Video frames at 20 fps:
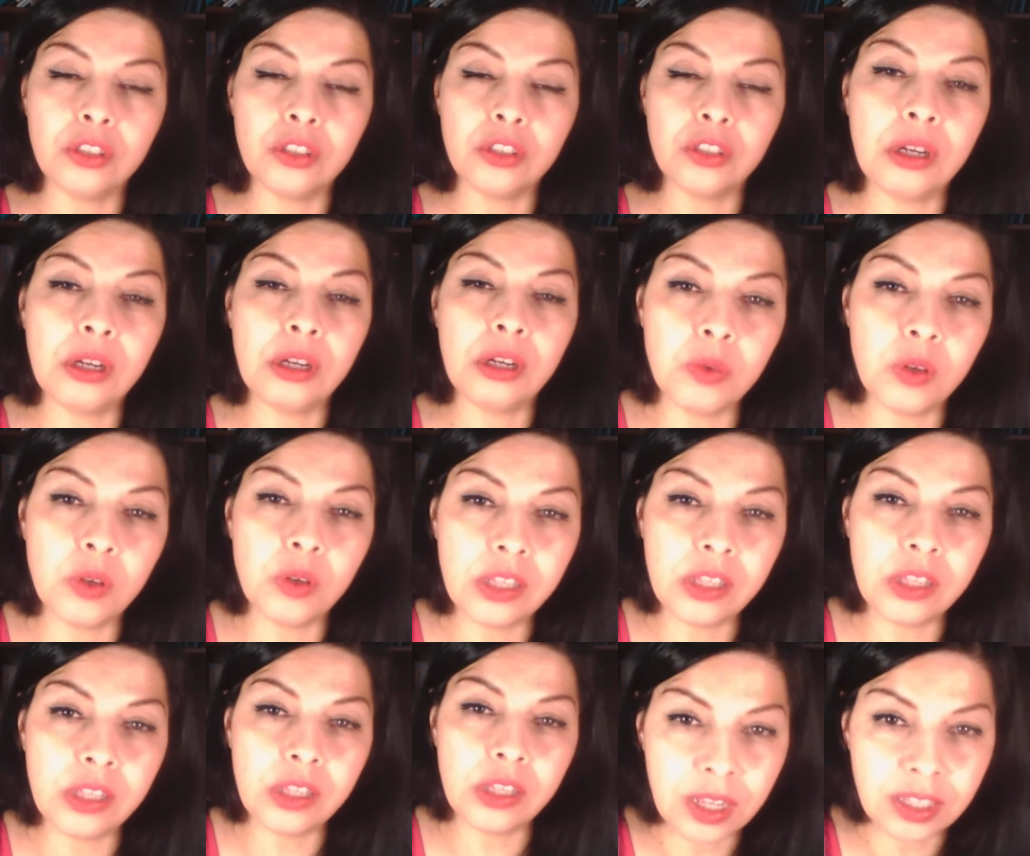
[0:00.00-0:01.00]
Do I really
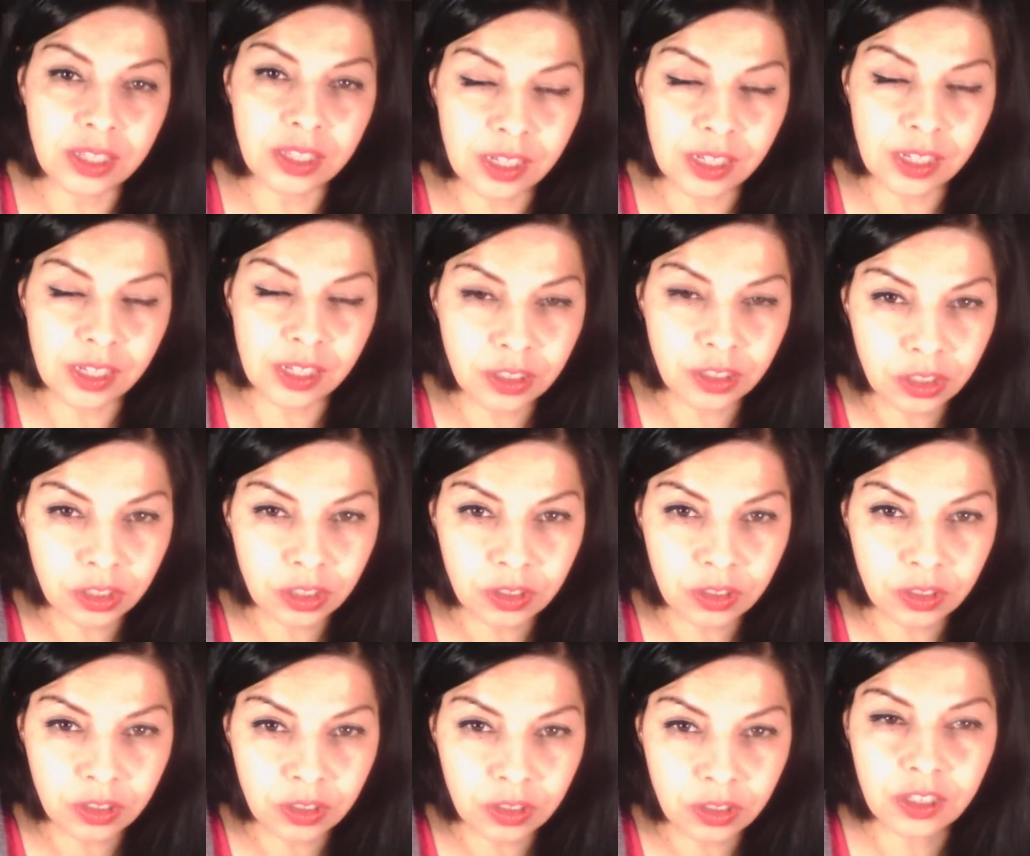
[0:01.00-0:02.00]
want to enter
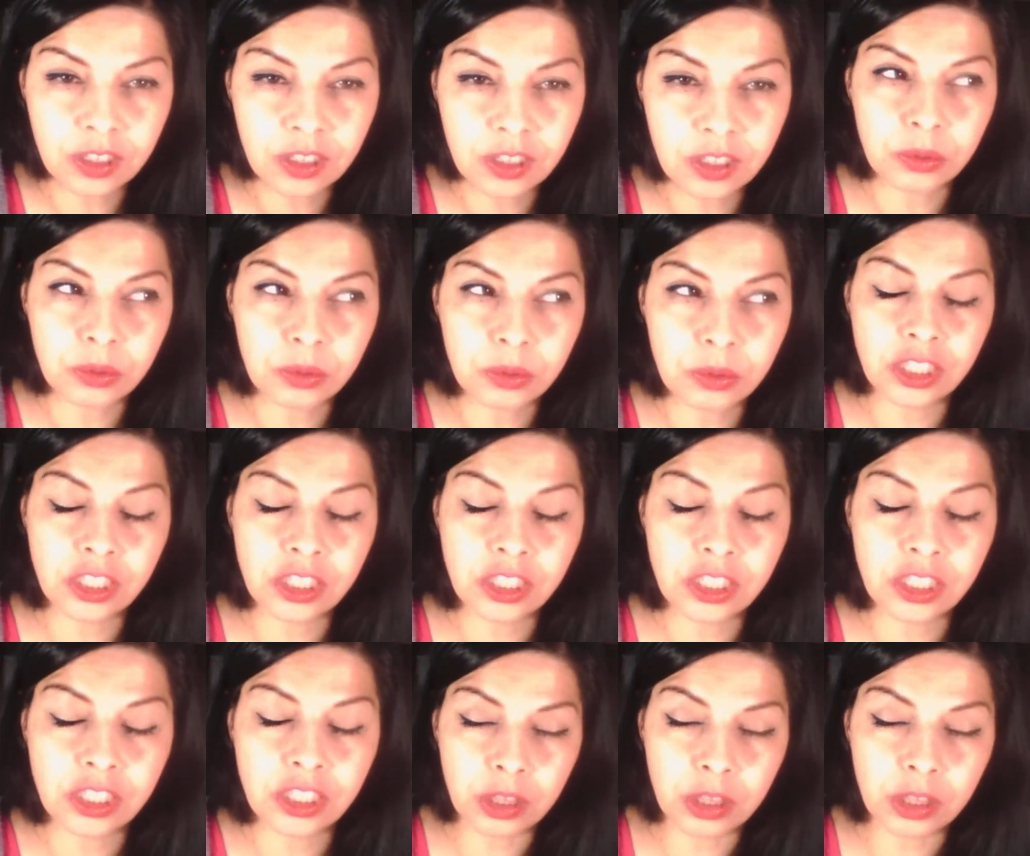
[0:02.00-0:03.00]
into this
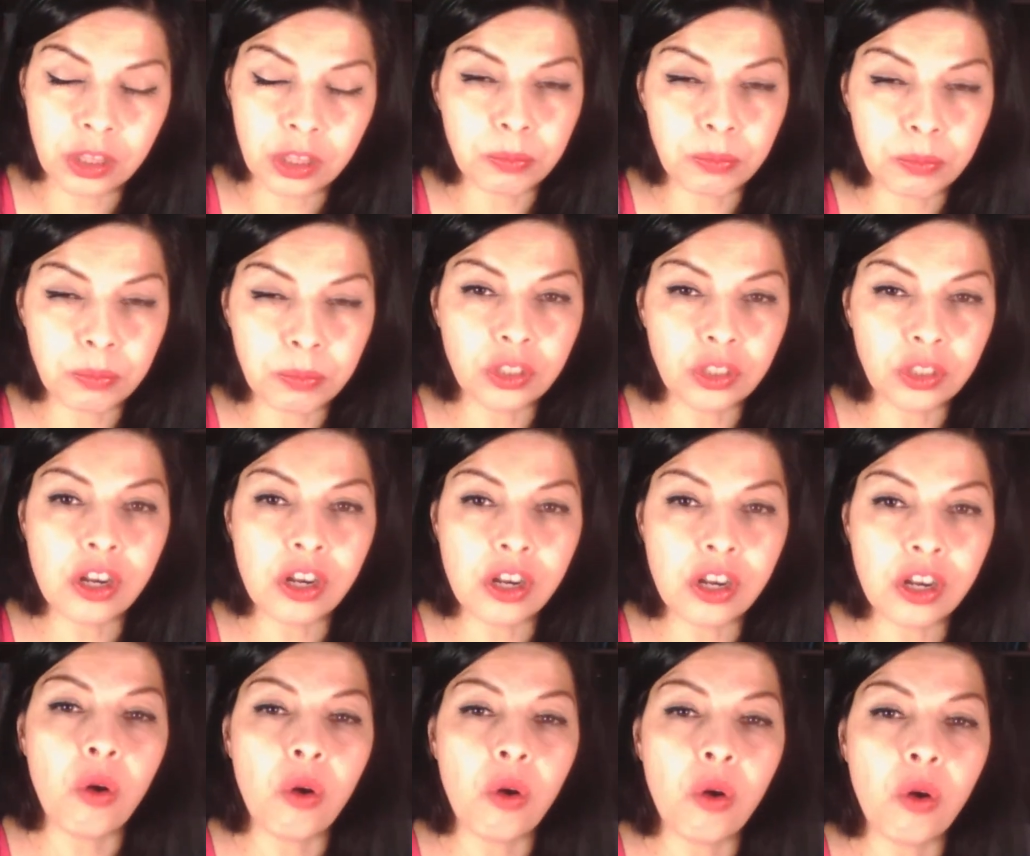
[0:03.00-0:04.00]
relationship with this person,
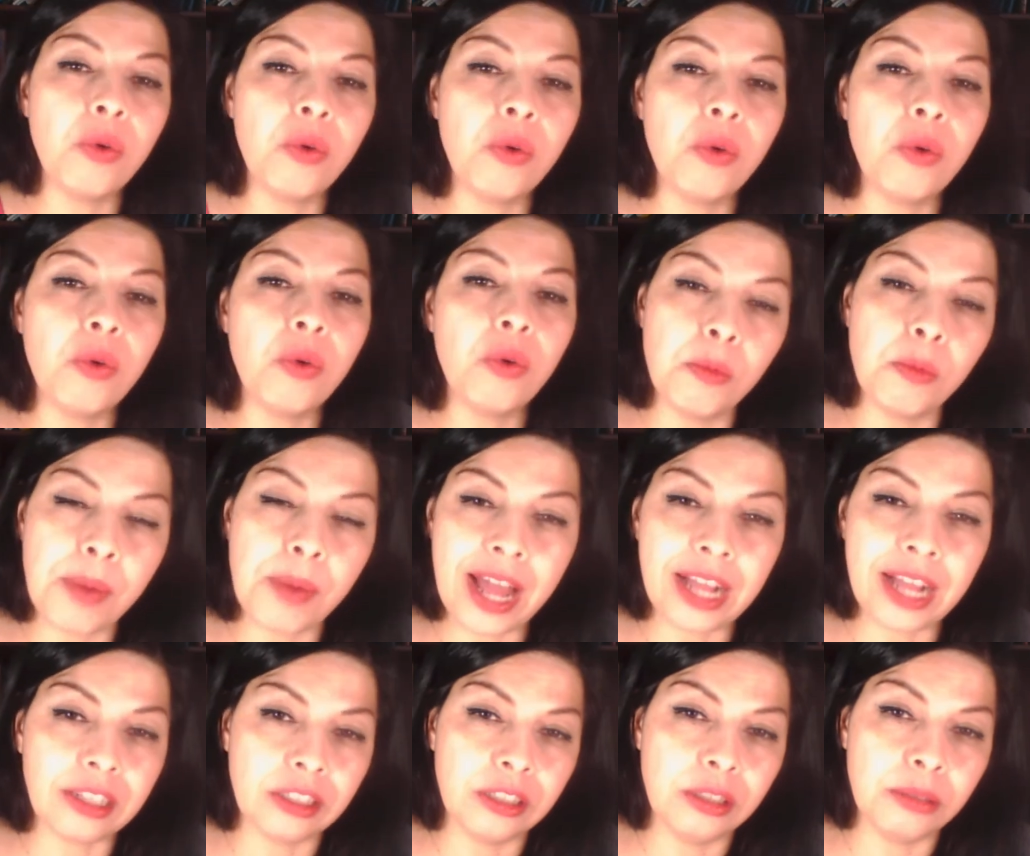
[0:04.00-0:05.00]
or do I go
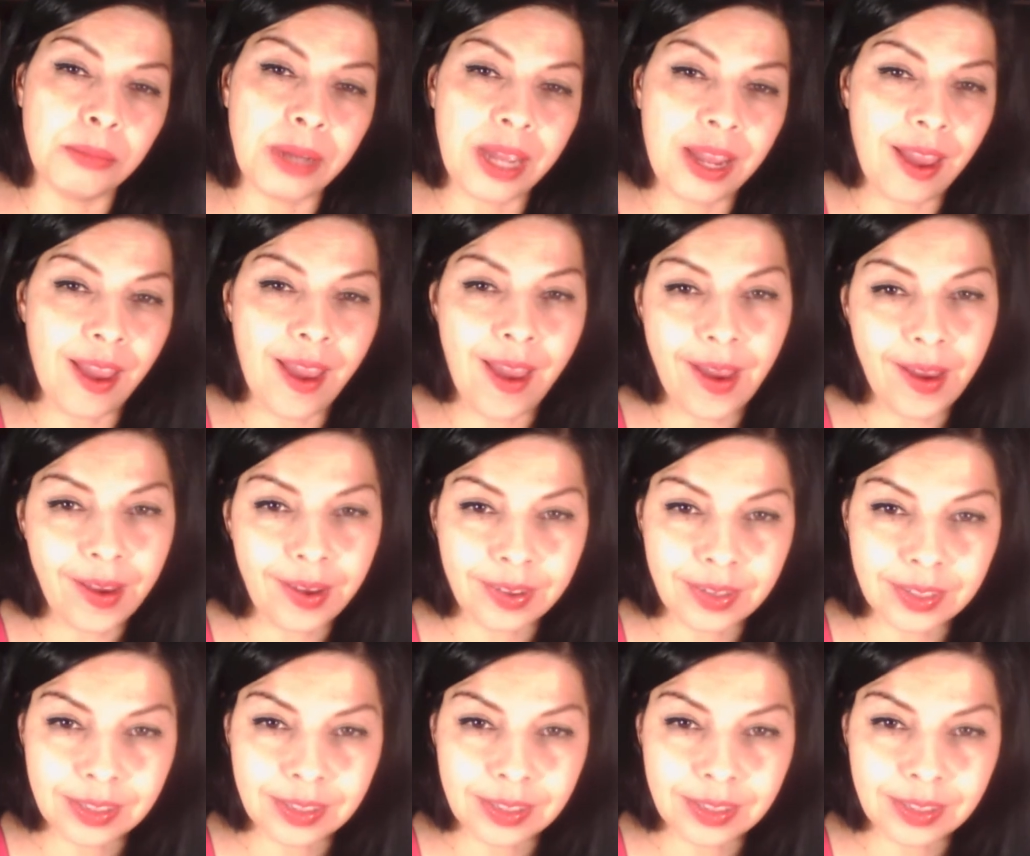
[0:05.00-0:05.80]
back to my ex?